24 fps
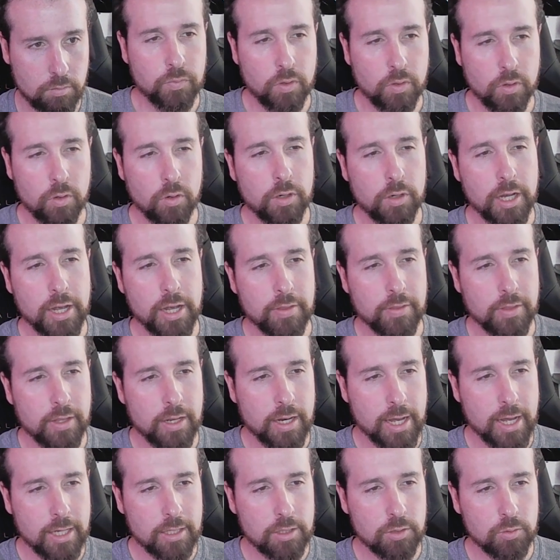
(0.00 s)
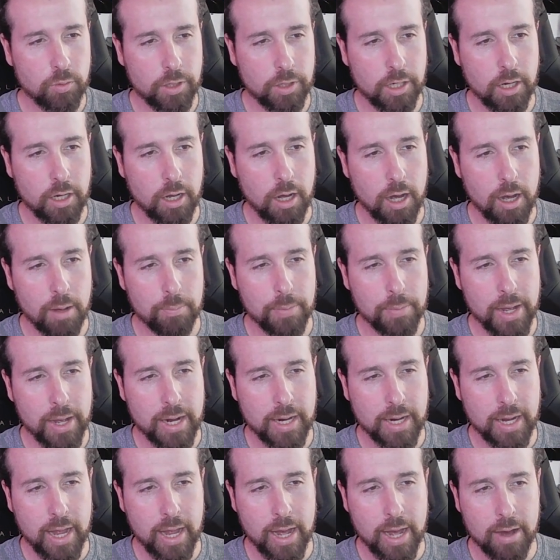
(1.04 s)
Okay, and then next we're going to hop
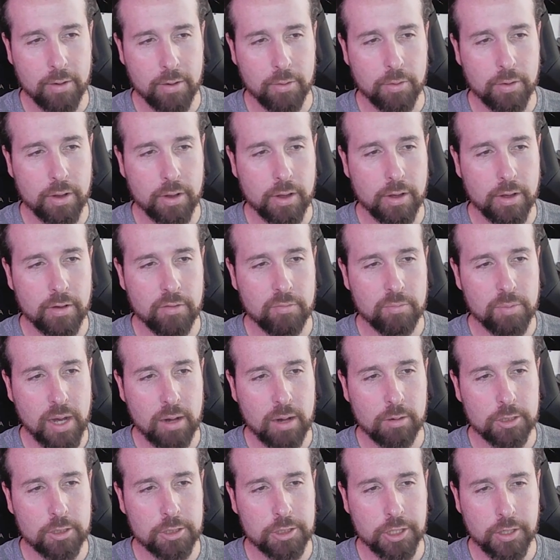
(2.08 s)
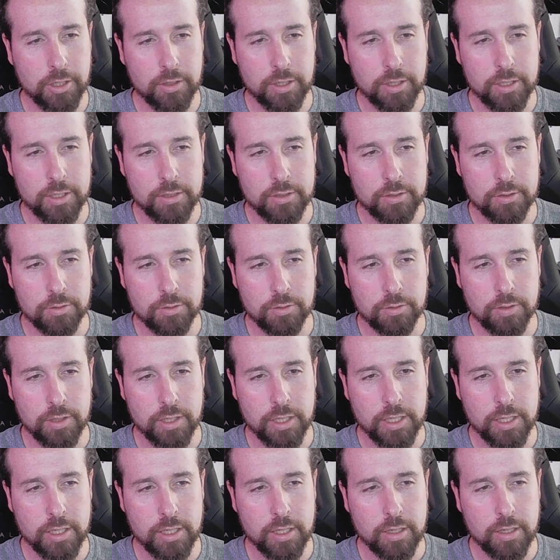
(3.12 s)
back out of PowerShell into
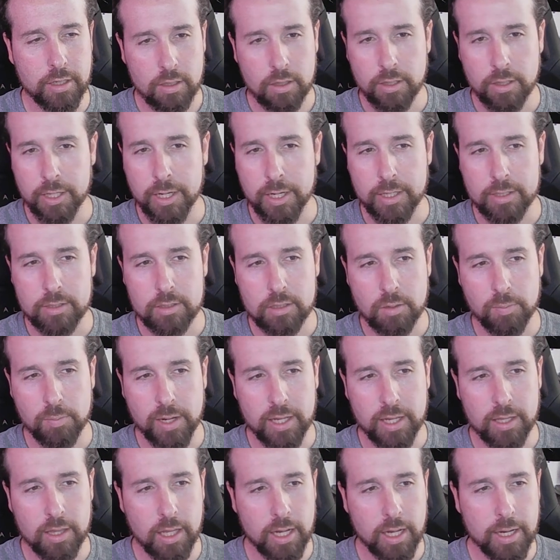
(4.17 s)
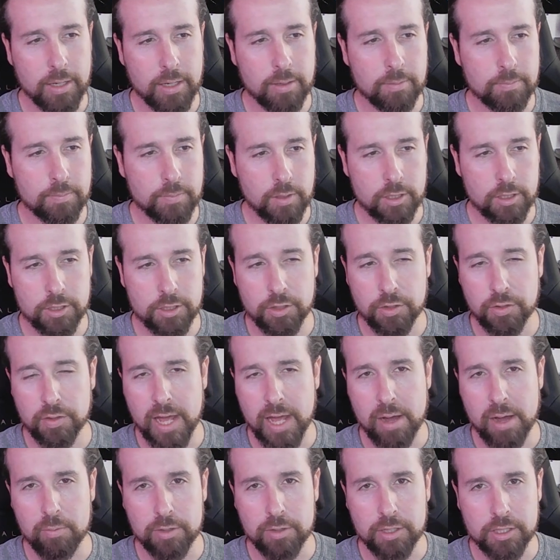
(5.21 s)
the Linux command line. And to do
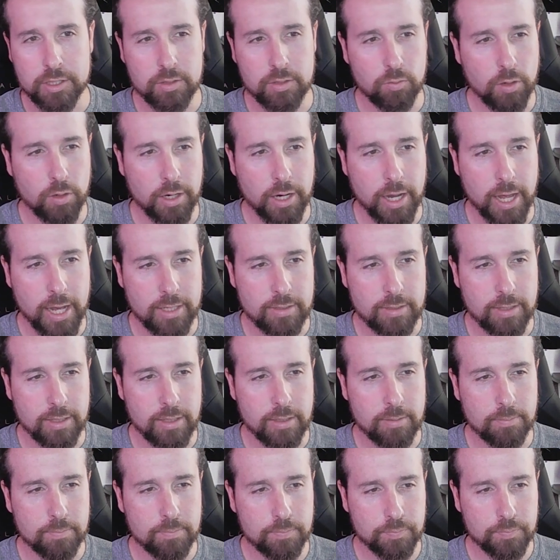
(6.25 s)
that, we just run exit.